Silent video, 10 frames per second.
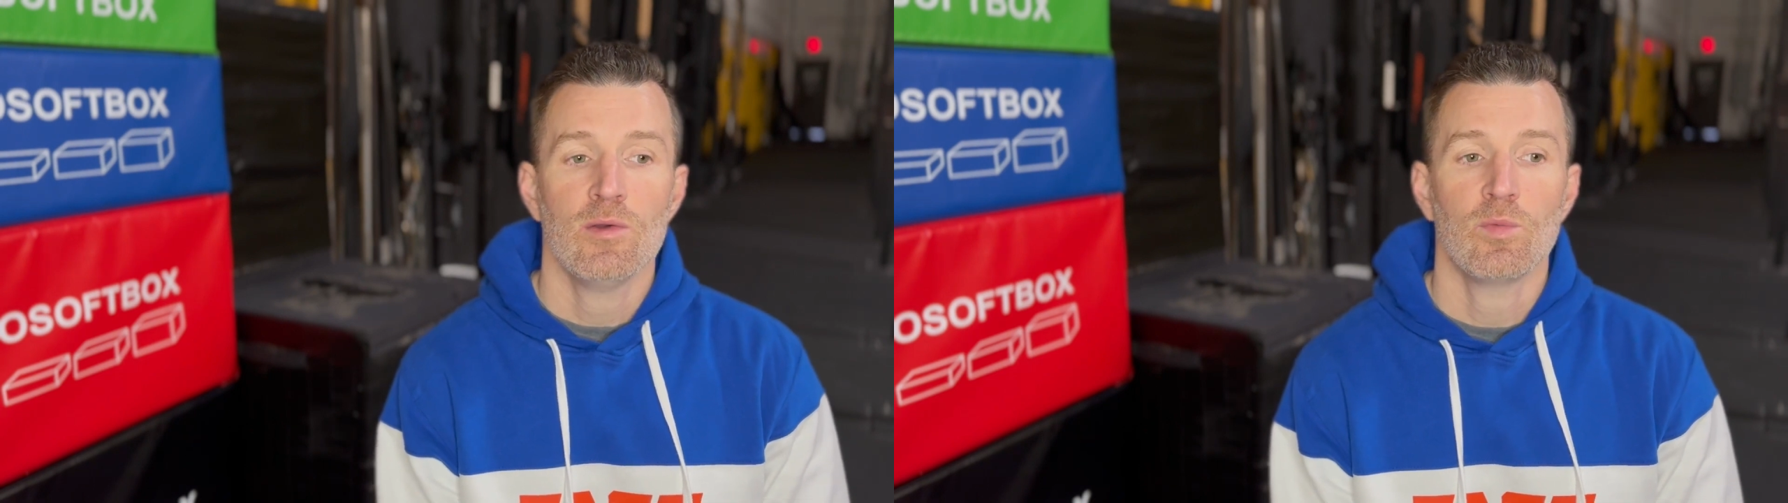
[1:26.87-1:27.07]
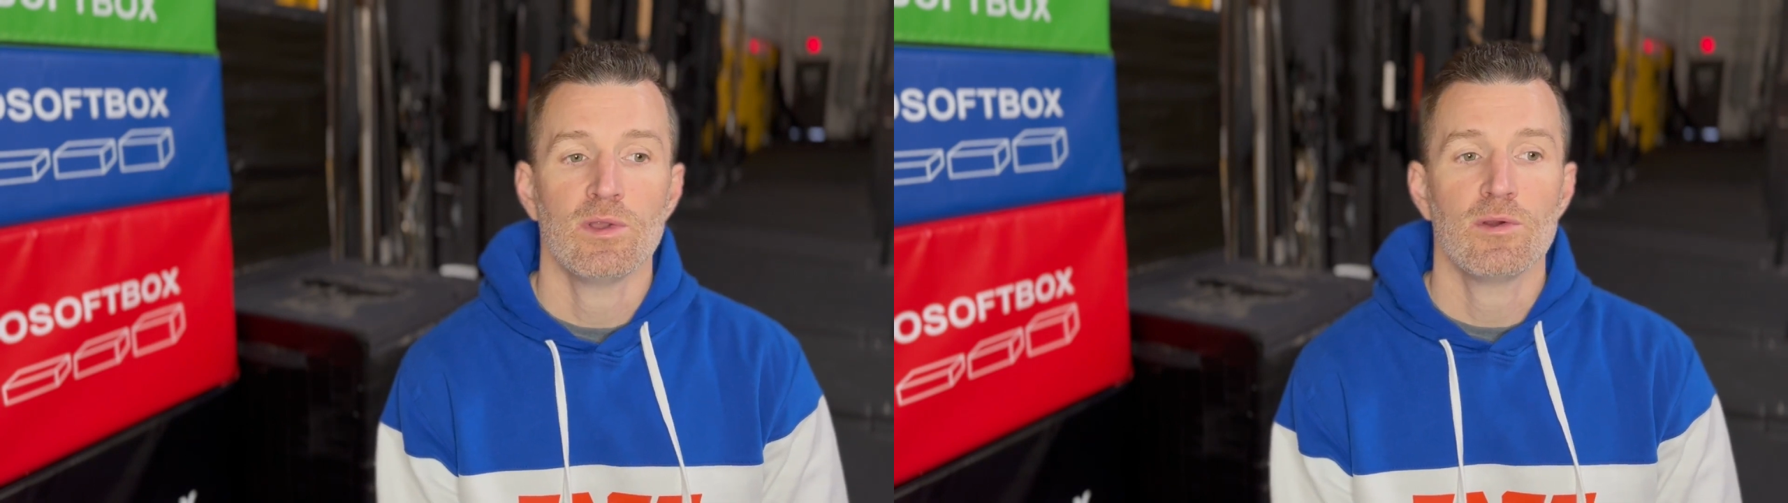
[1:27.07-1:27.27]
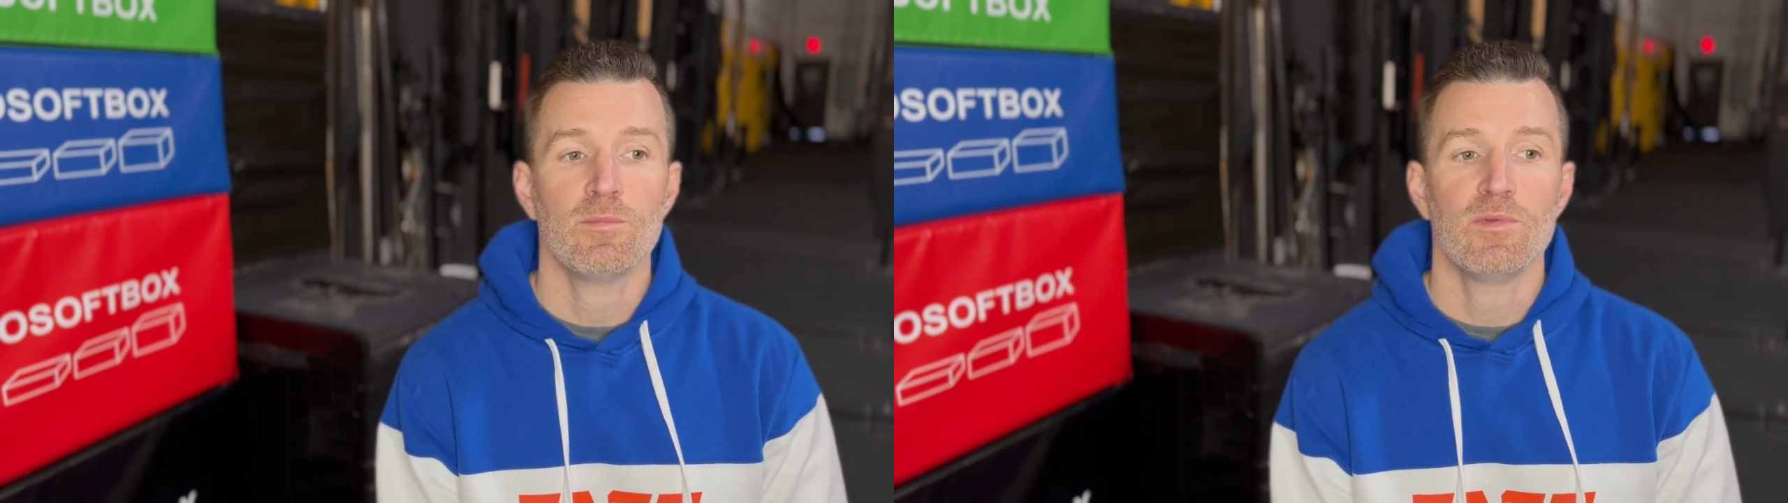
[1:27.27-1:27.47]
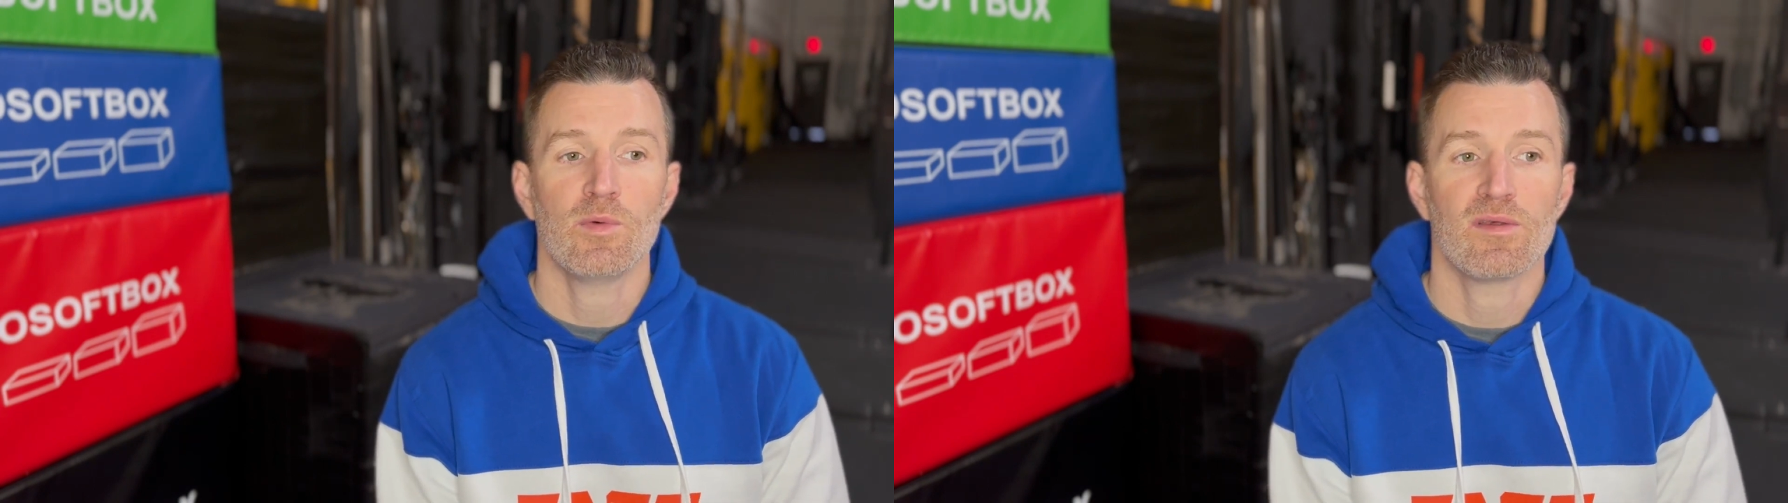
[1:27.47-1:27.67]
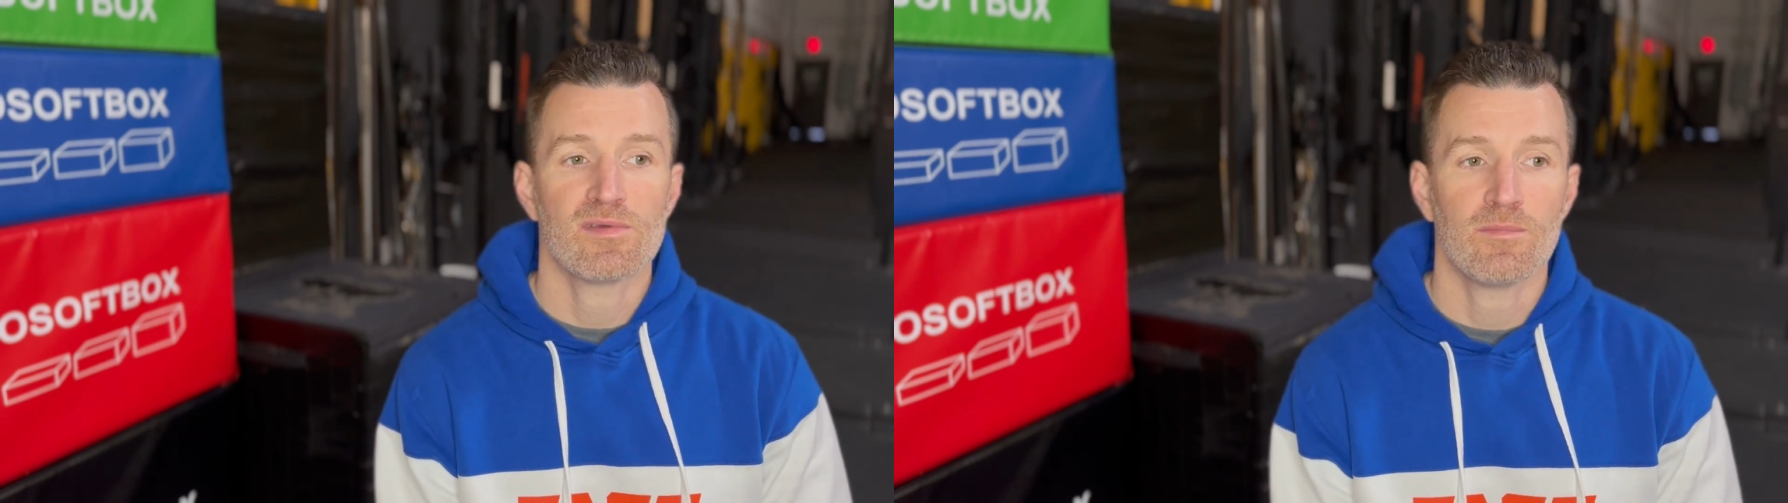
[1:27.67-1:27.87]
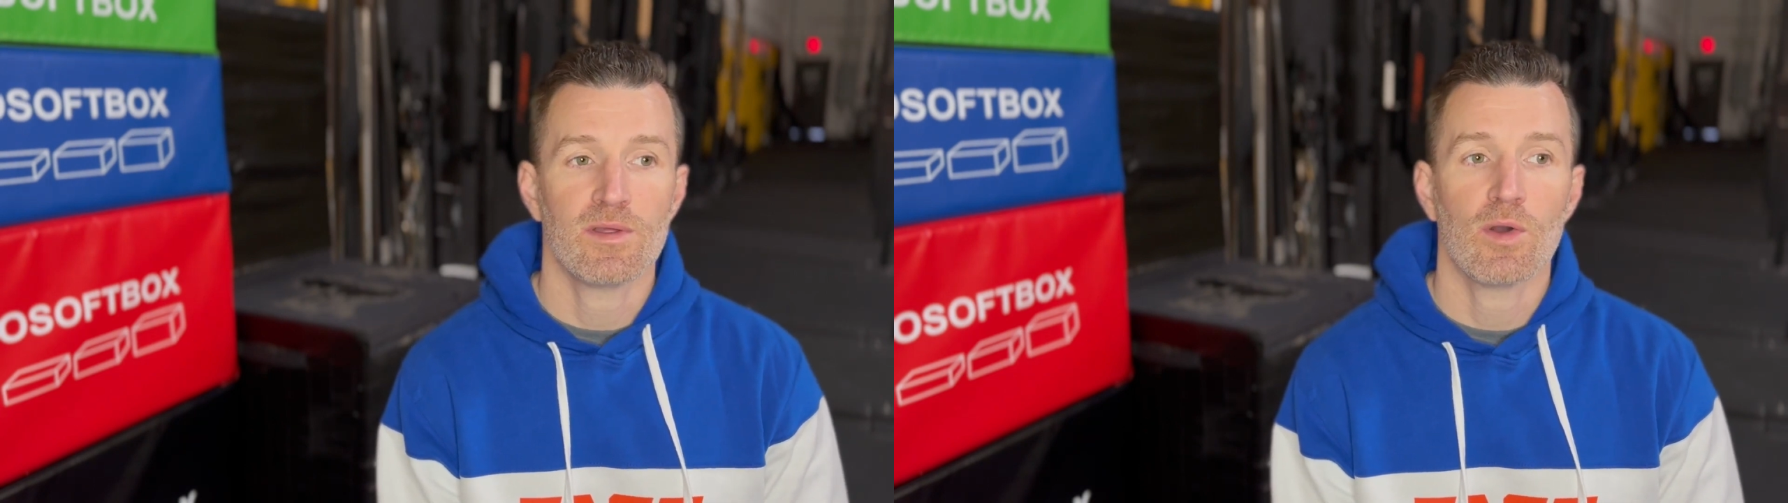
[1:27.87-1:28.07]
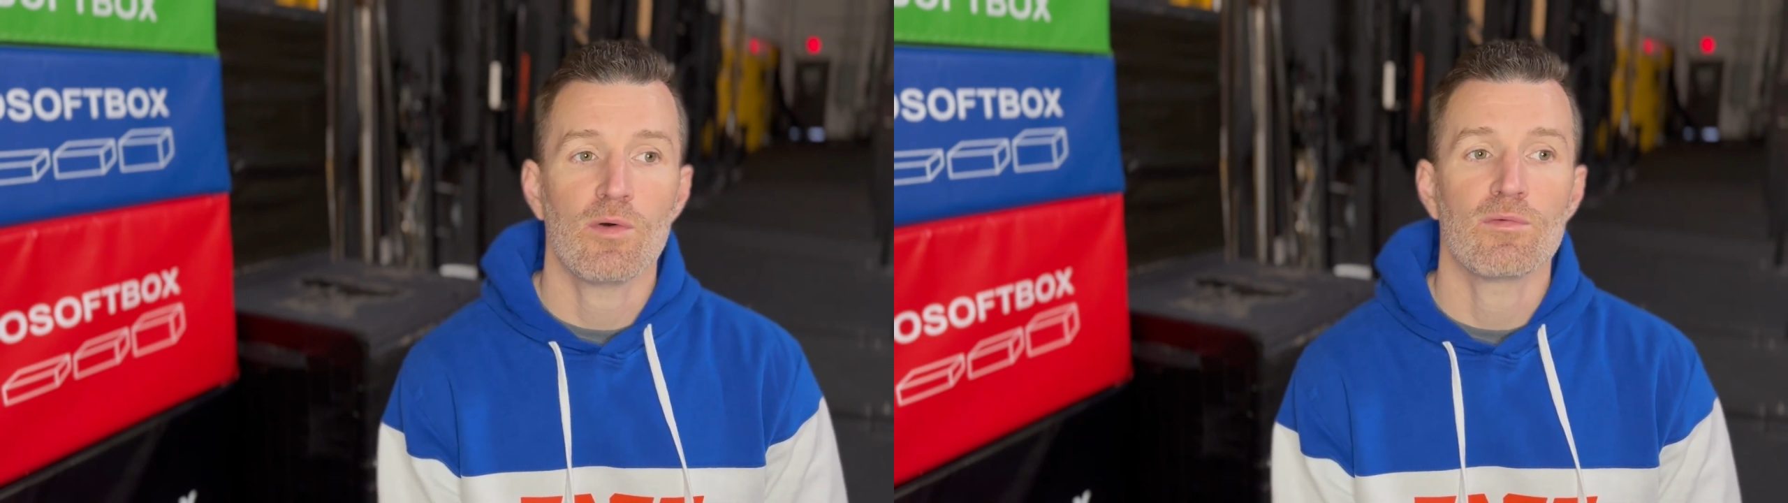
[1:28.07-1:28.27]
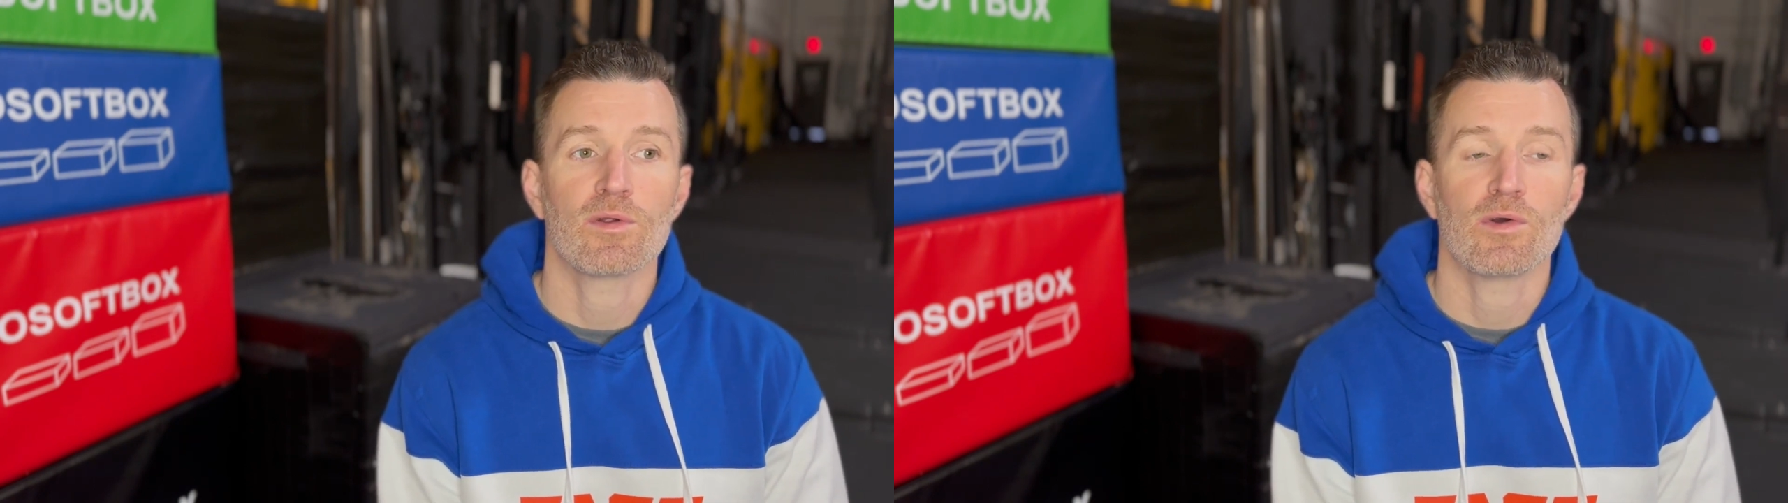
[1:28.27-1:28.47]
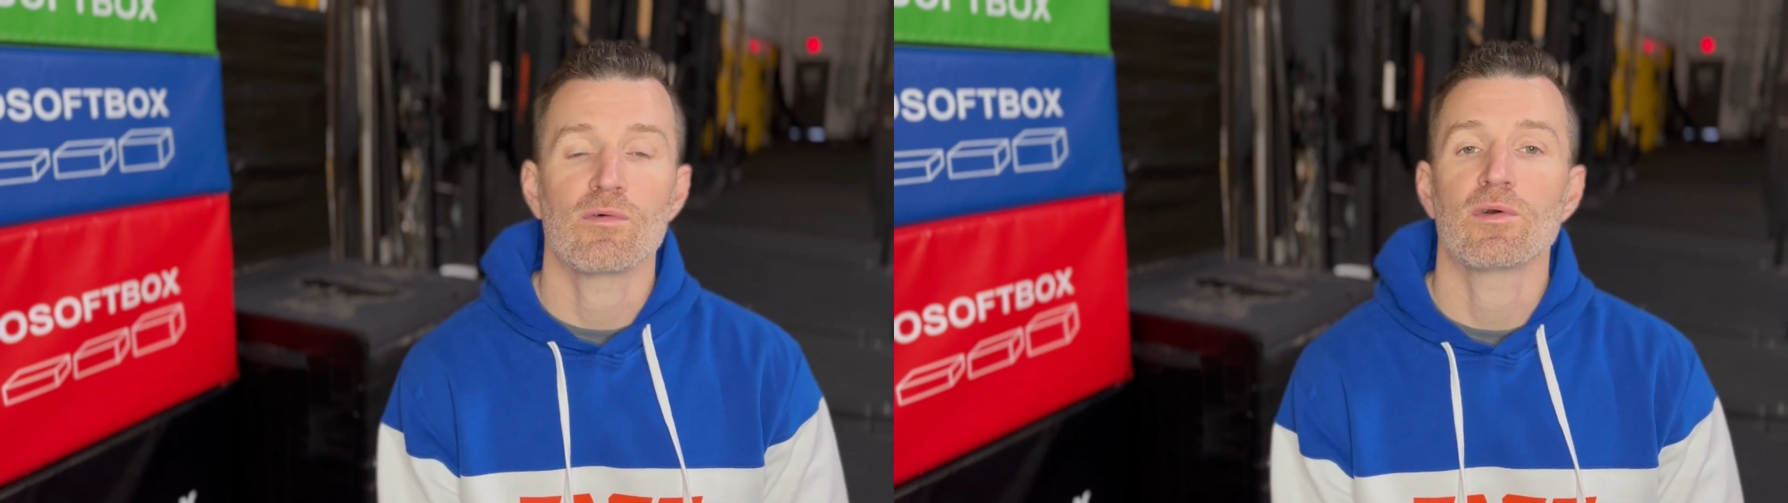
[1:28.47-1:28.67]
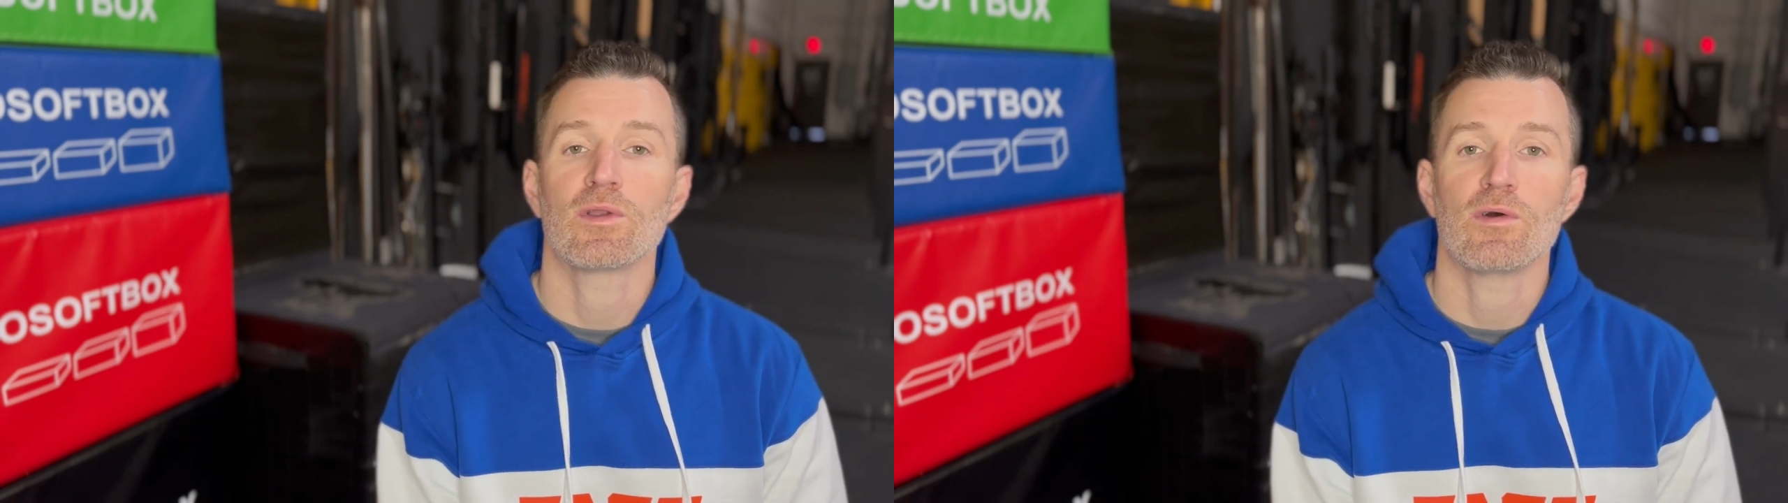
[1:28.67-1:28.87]
When you're doing something over and
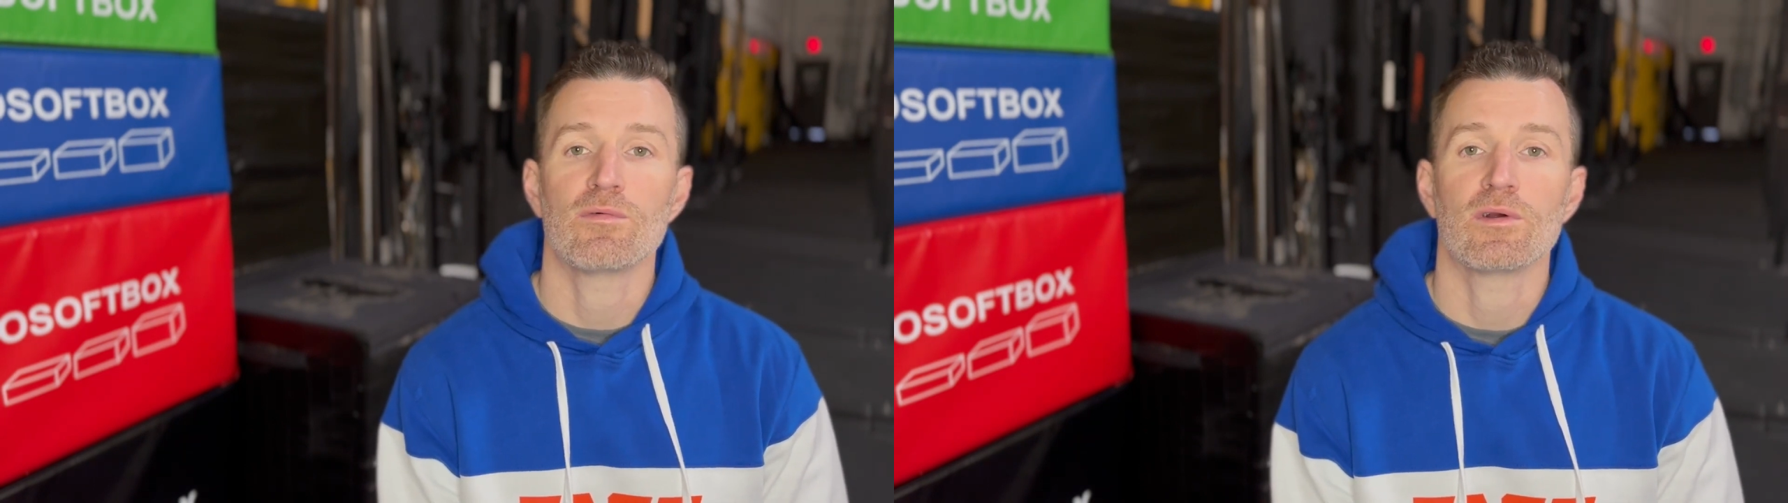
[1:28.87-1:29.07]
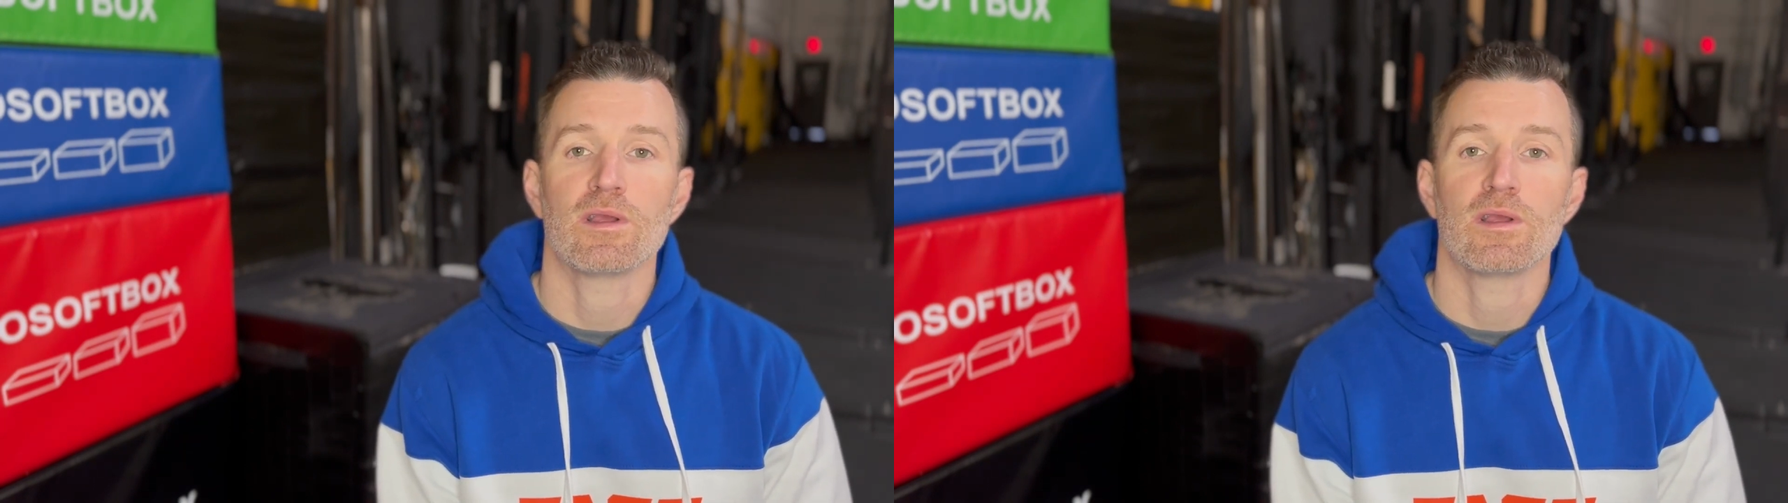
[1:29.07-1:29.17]
over and over,